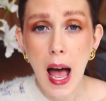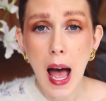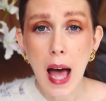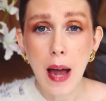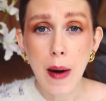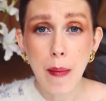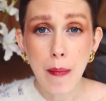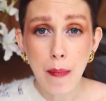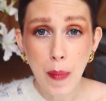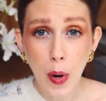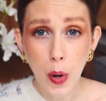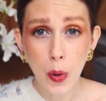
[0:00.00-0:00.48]

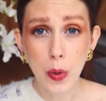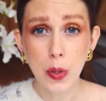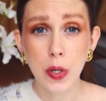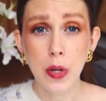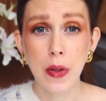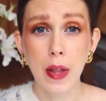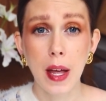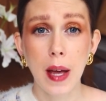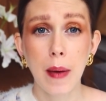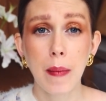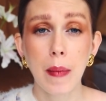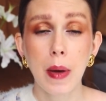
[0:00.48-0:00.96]
and most
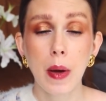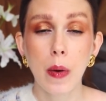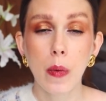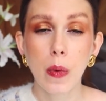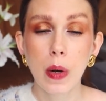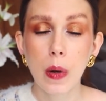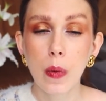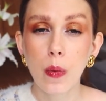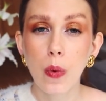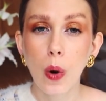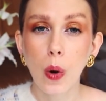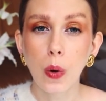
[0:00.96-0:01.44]
of them
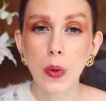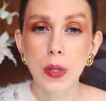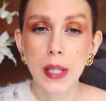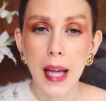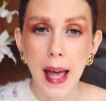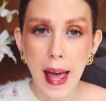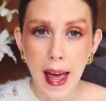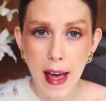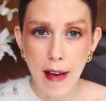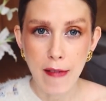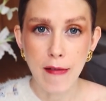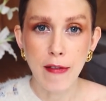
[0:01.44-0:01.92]
we won't
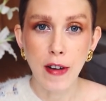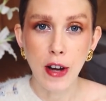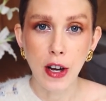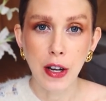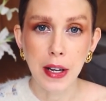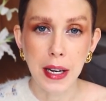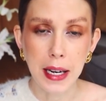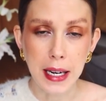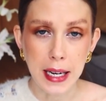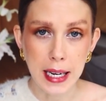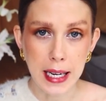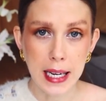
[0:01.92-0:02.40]

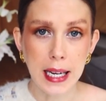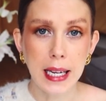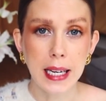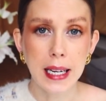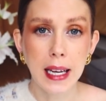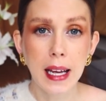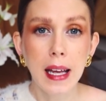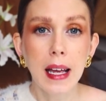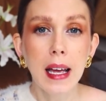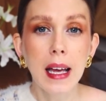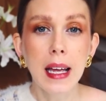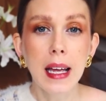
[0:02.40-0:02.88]
ever need.